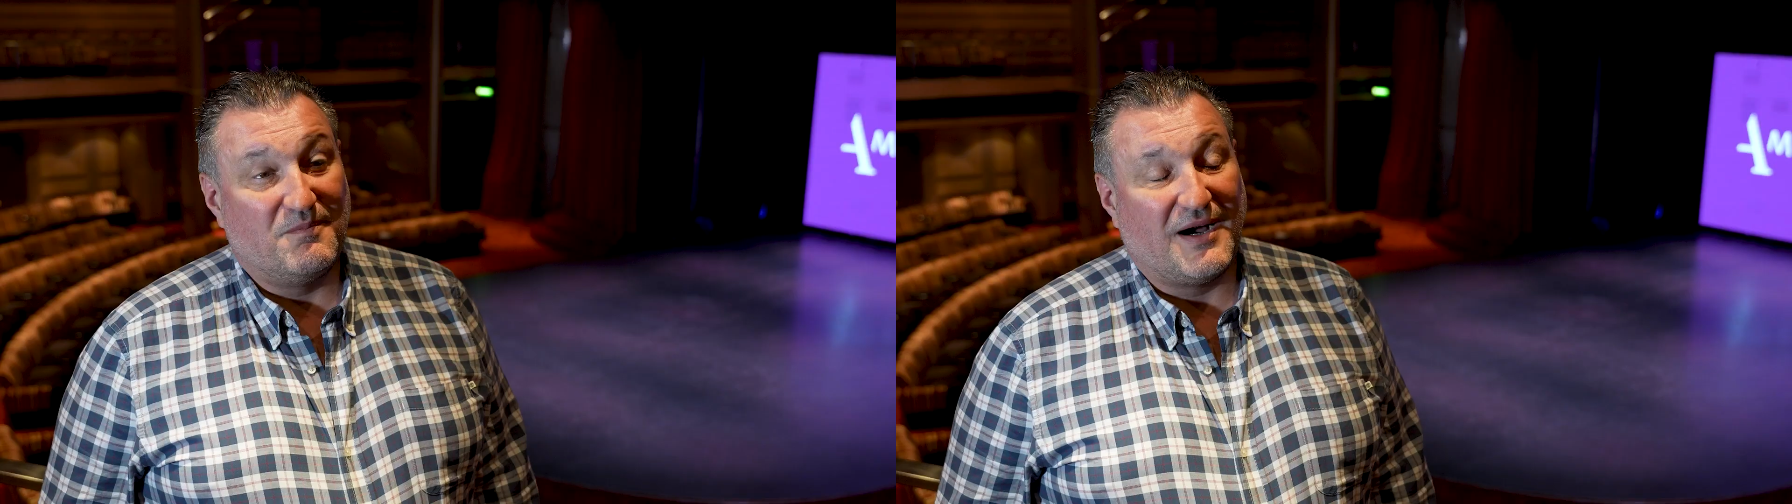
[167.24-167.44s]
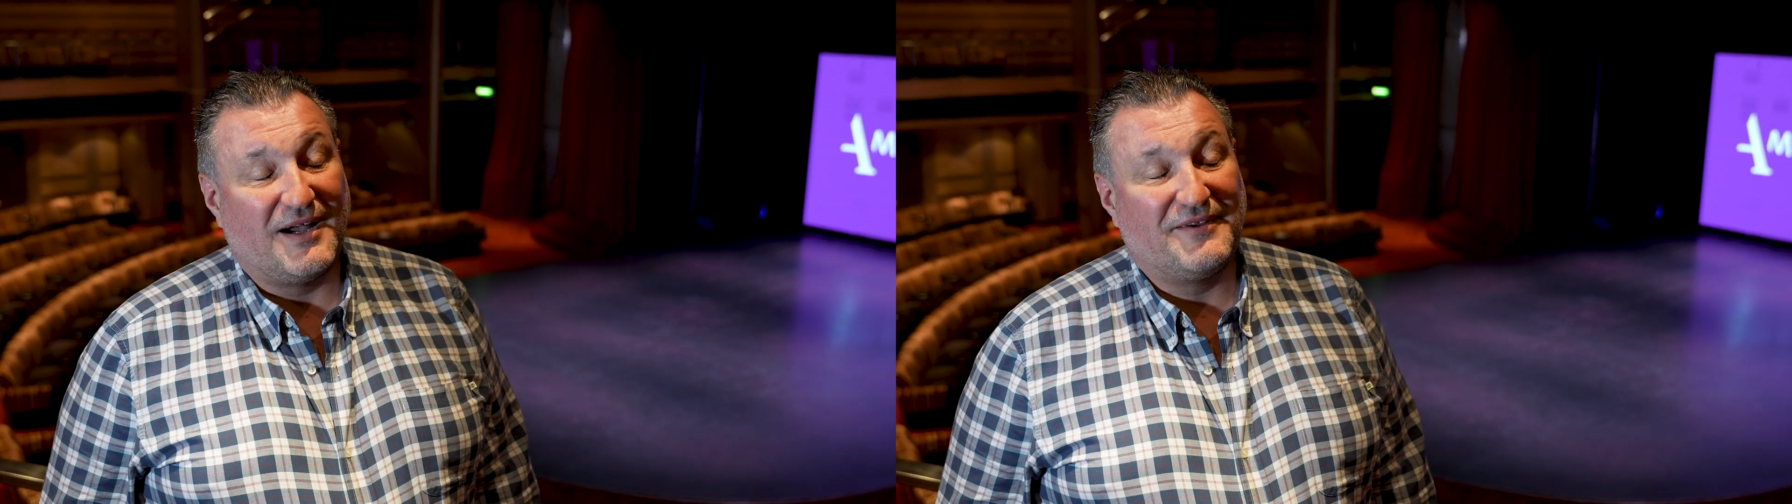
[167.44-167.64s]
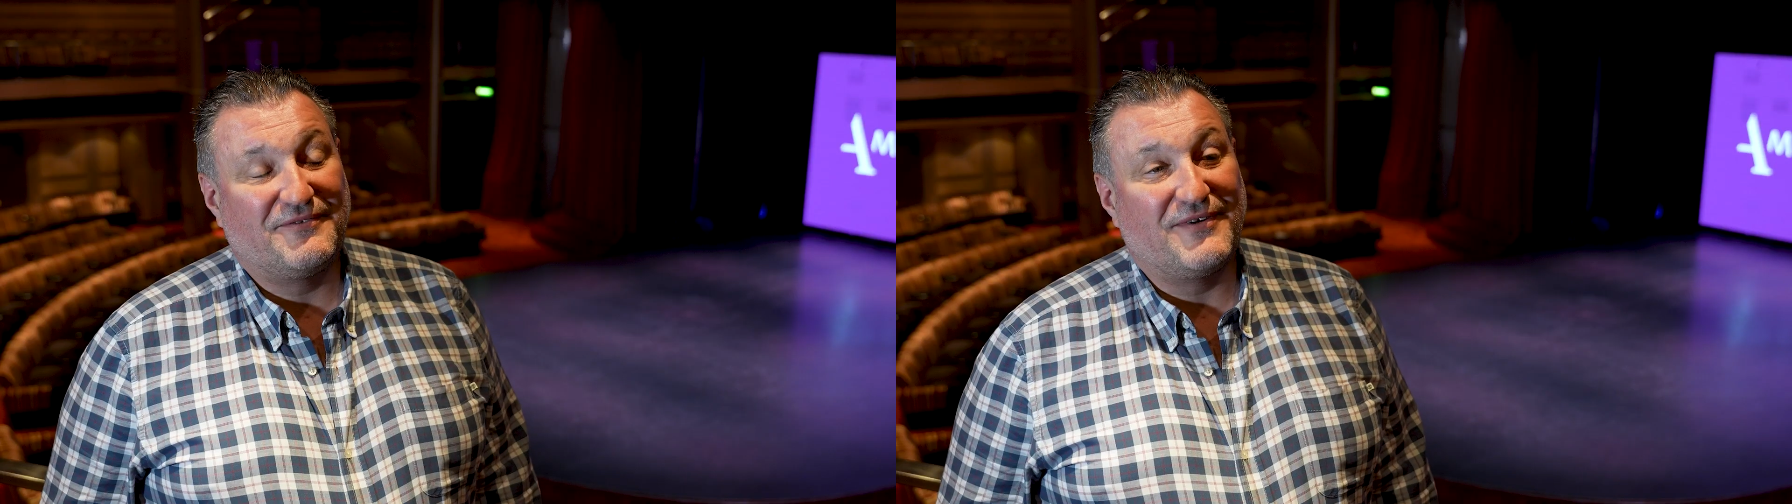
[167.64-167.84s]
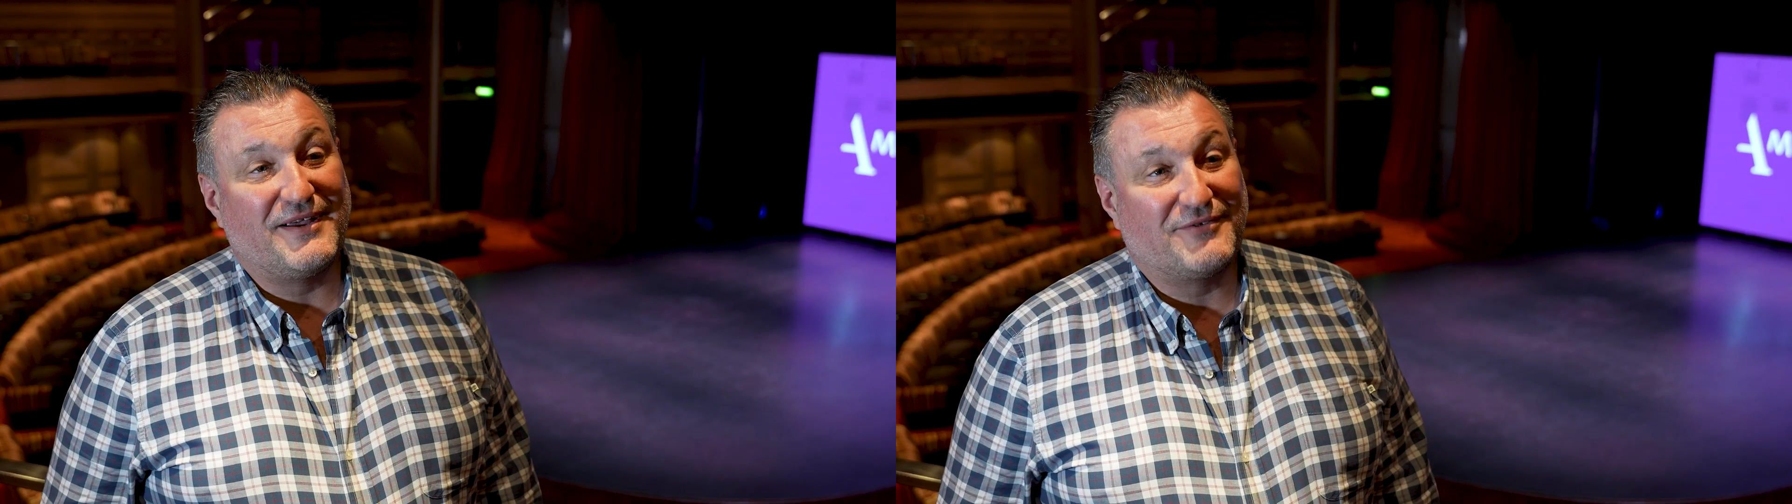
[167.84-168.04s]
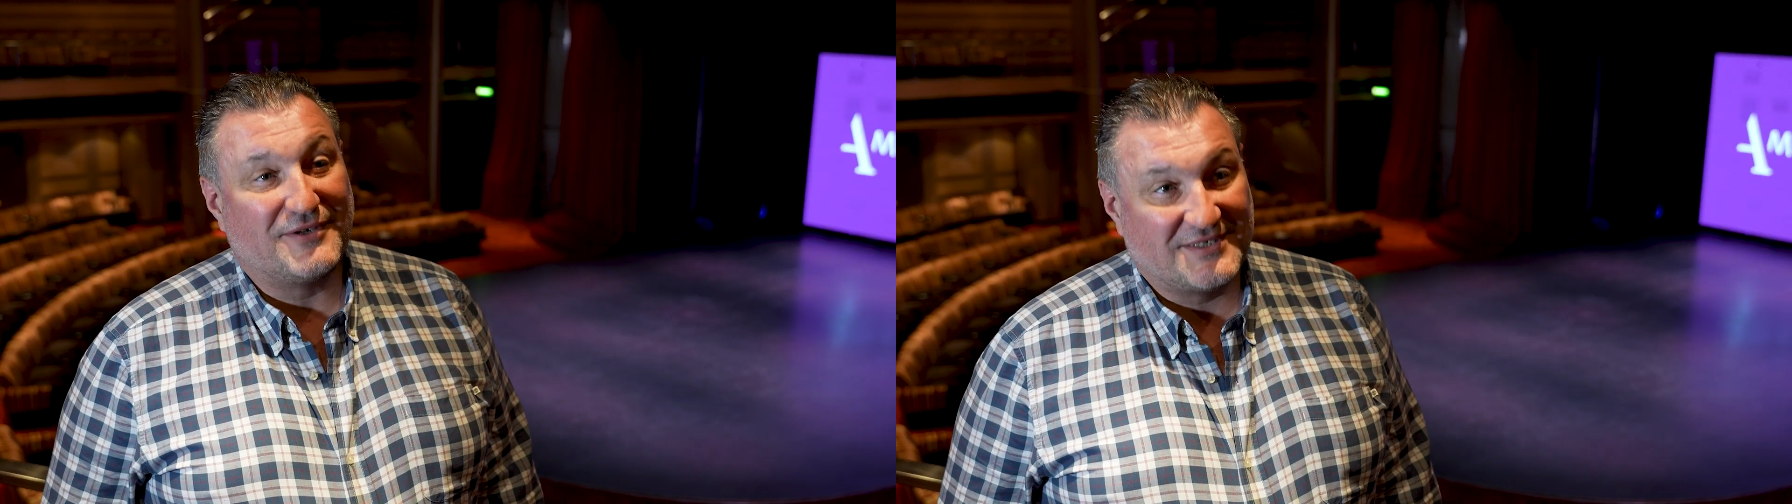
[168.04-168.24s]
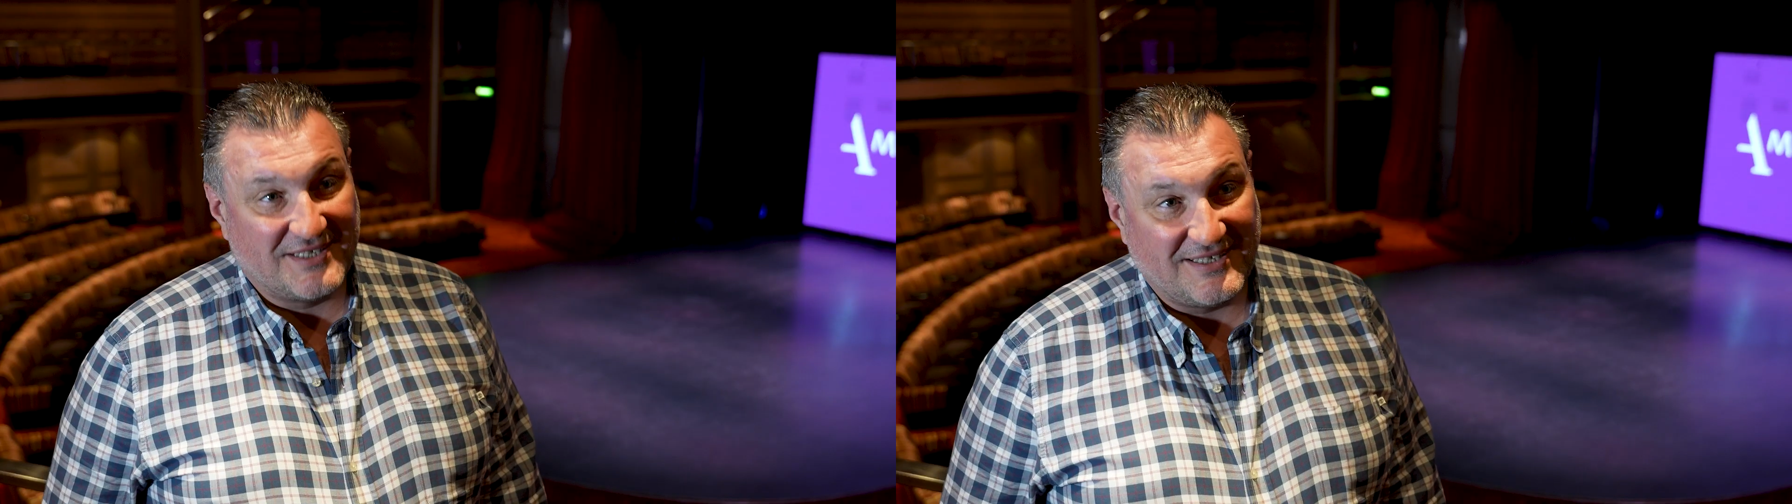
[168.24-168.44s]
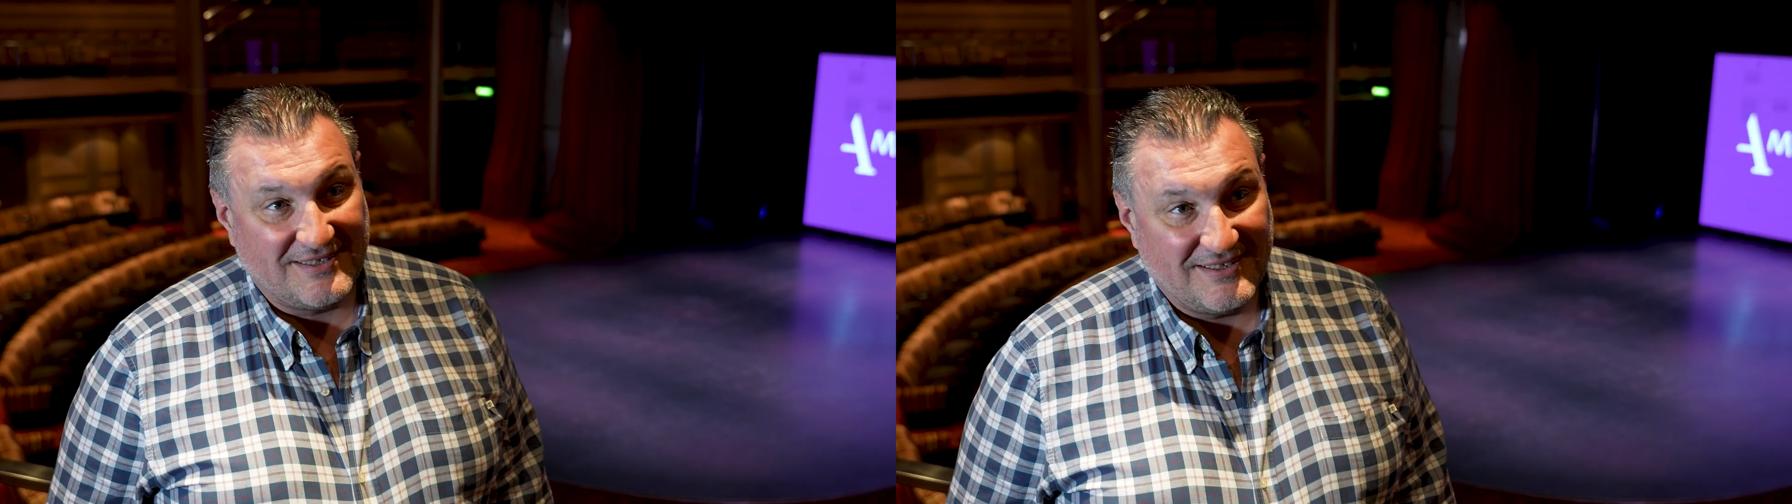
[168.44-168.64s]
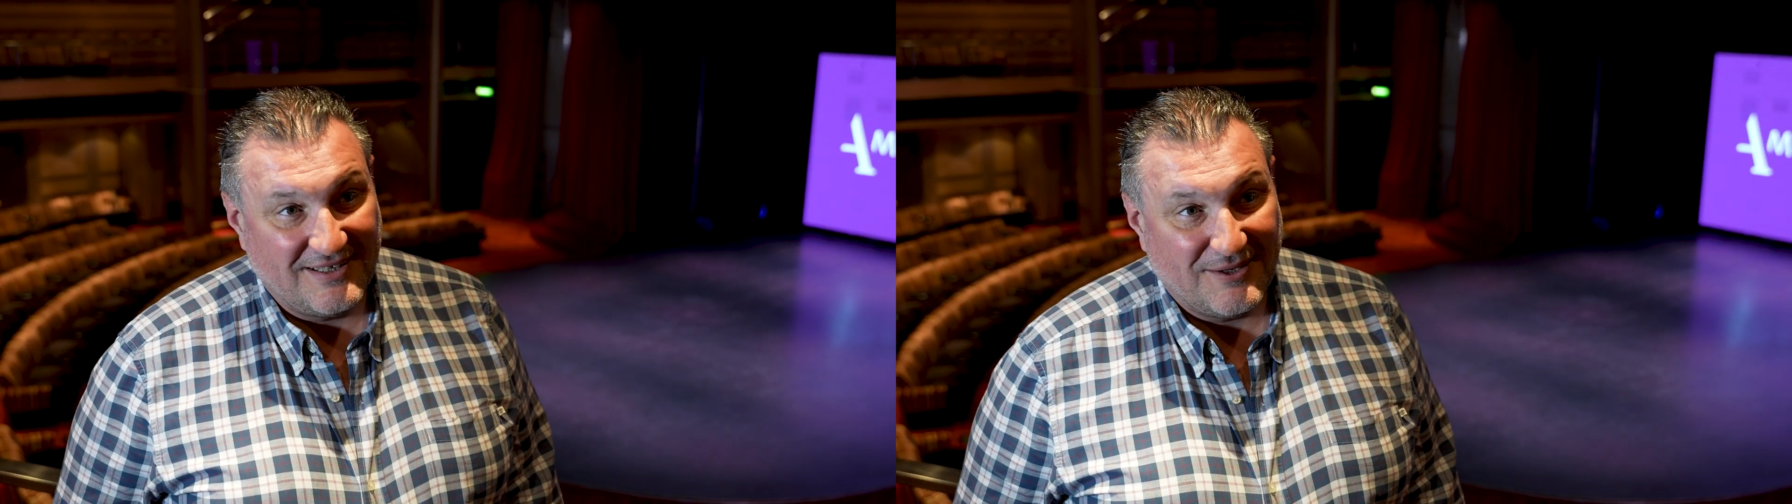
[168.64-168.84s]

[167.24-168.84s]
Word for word: My favourite scene